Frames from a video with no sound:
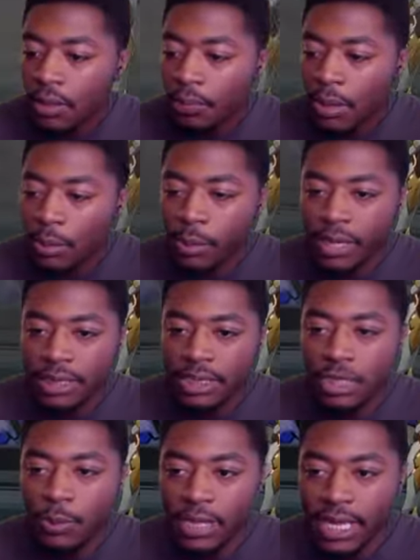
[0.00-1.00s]
But when we get to
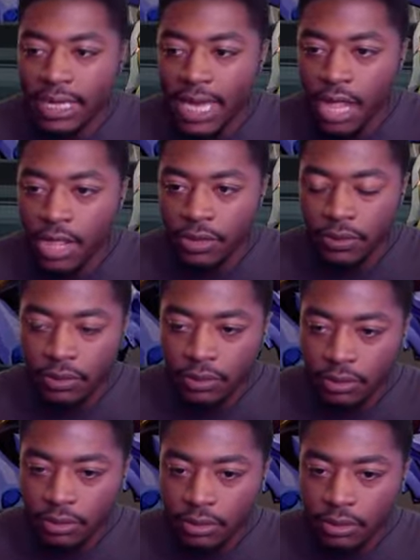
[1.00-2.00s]
someone like Gallagher,
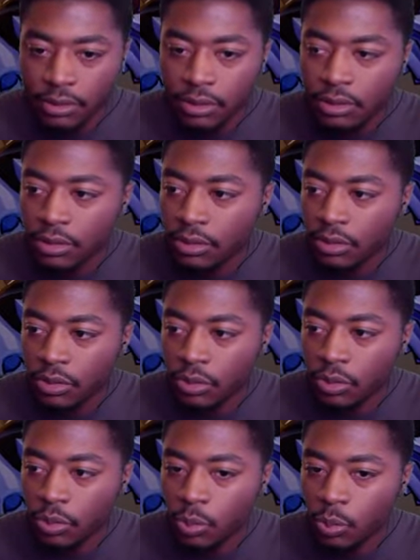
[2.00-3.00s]

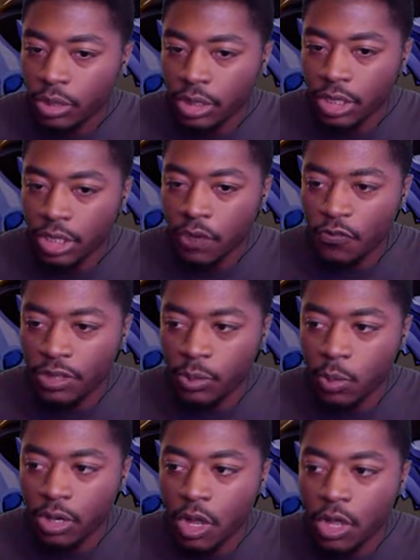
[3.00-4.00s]
we're gonna go for the
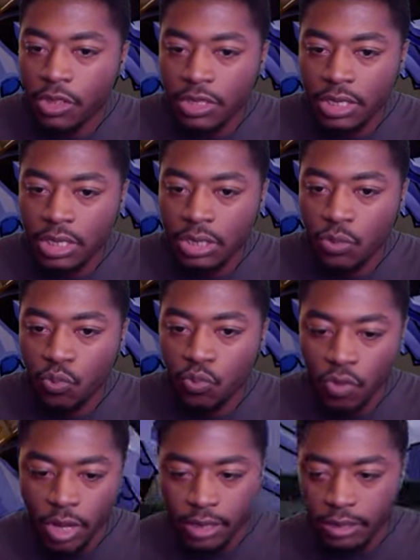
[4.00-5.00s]
one on the
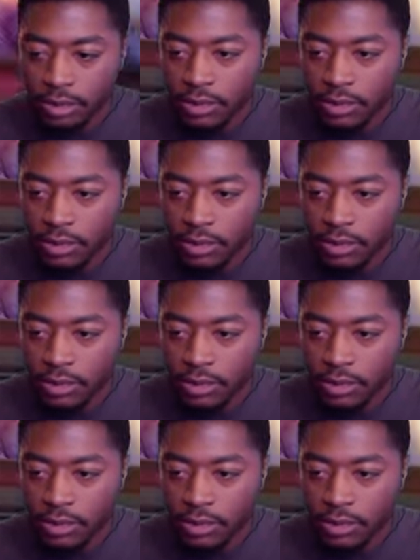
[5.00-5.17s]
right.